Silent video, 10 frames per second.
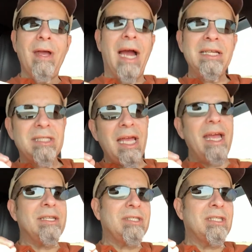I say
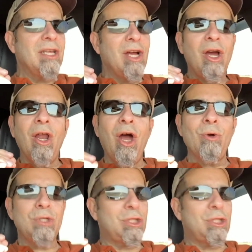it's close